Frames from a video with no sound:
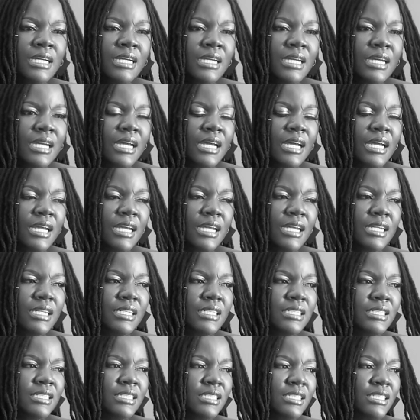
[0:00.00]

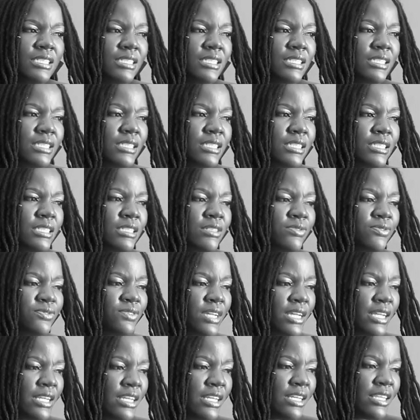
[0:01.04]
And if
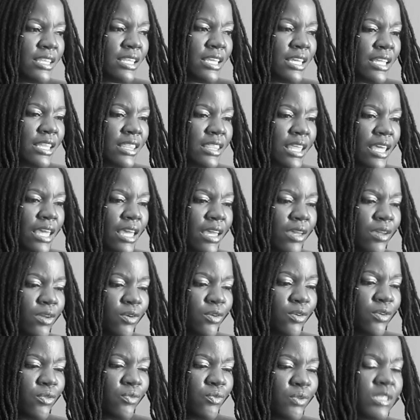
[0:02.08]
anything, they
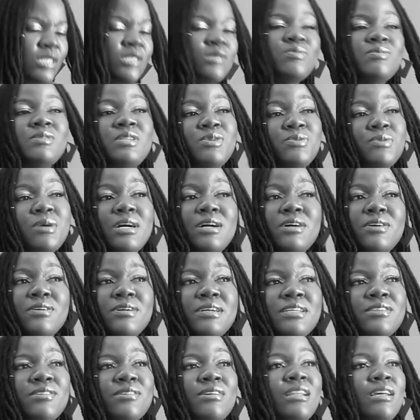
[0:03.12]
wished me well.
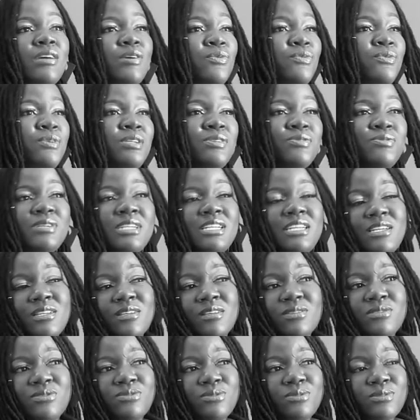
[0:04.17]
And they're like, we really
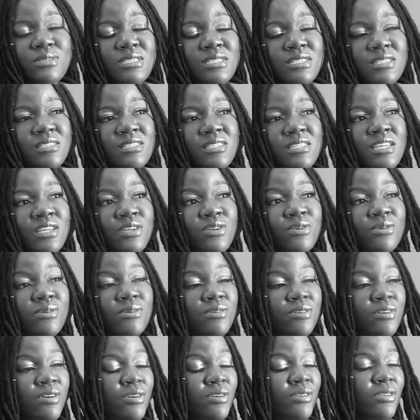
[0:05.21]
look forward to seeing your
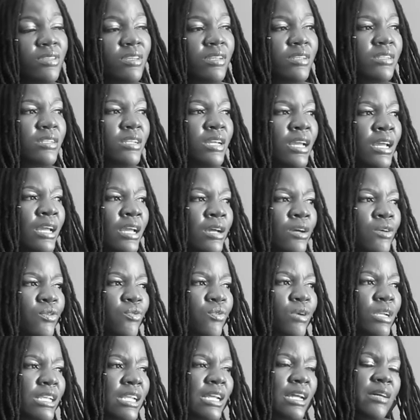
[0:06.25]
growth and
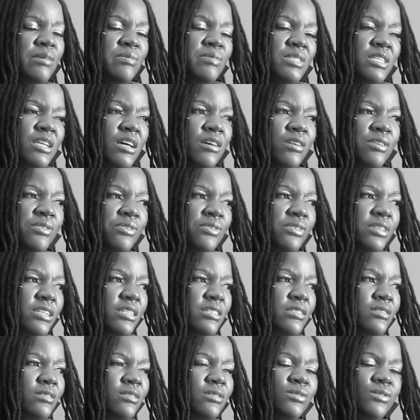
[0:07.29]
what comes out of
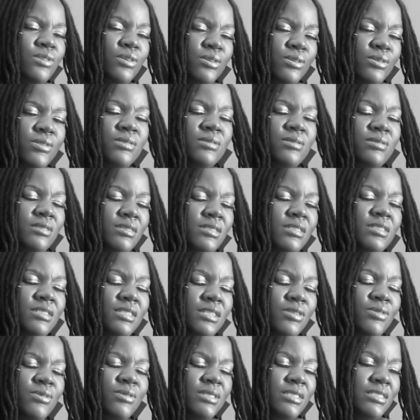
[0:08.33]
this. So
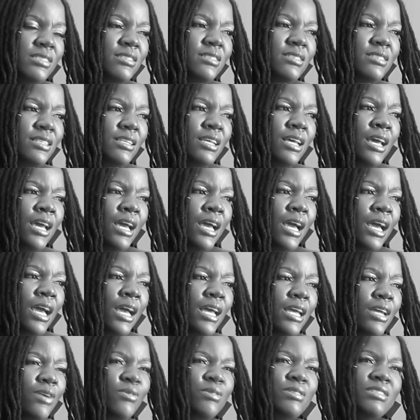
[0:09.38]
it was...
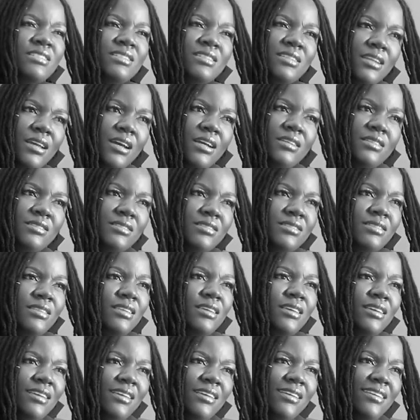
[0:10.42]
it was a nice
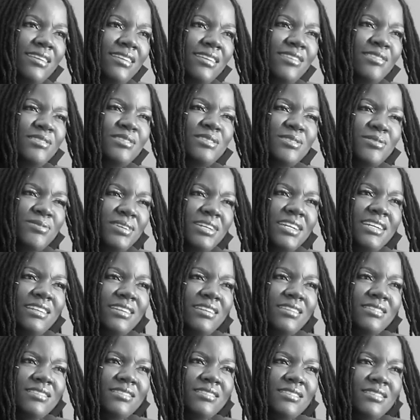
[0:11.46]
thing. Yeah, it
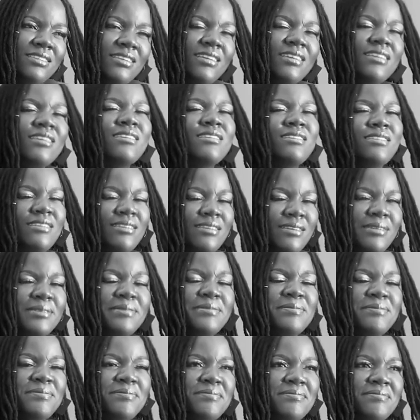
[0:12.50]
wasn't
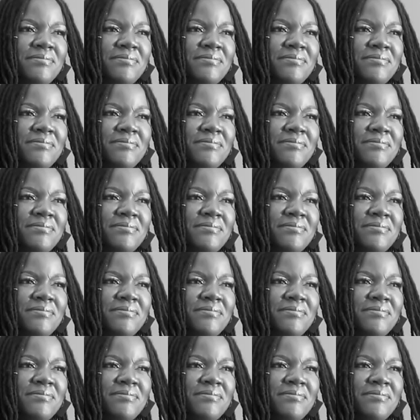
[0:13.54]
contentious.